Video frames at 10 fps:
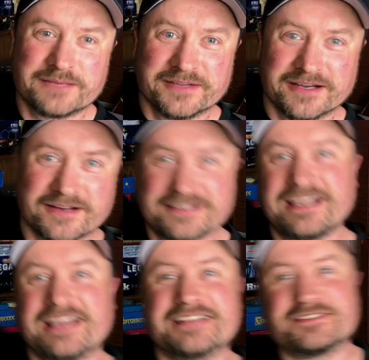way up there.
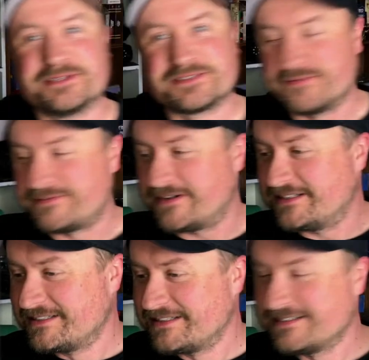It's going to be so
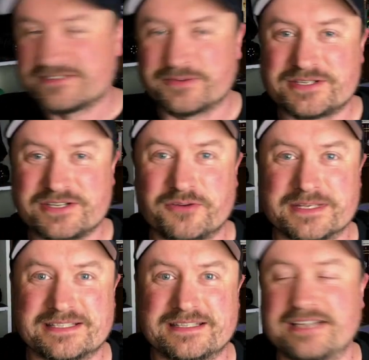fun. So make sure you don't
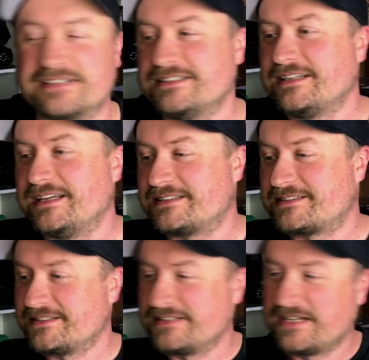miss that.
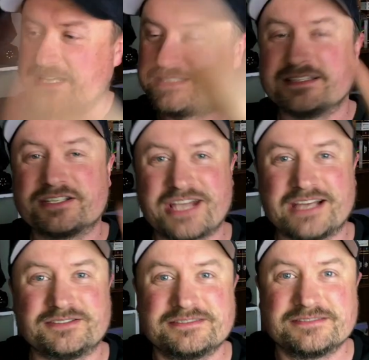It's in the
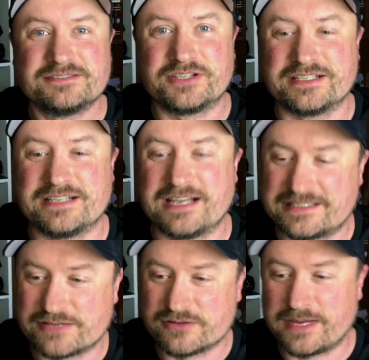channel. You can
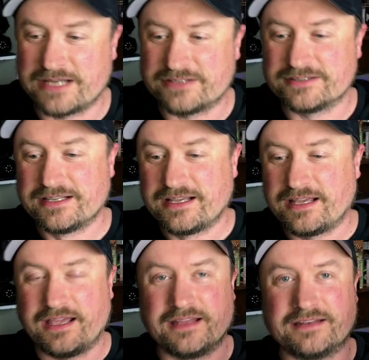set a reminder,
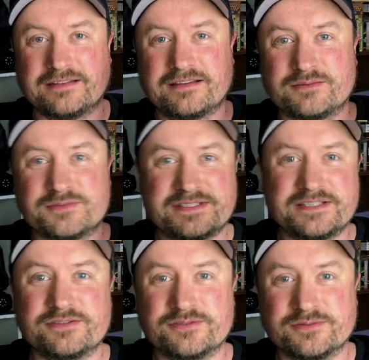and I will
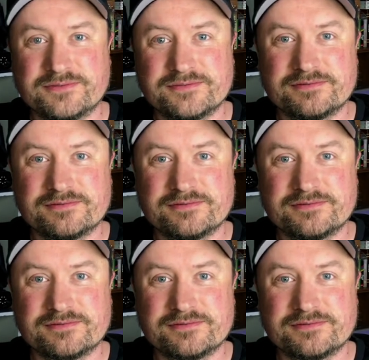see you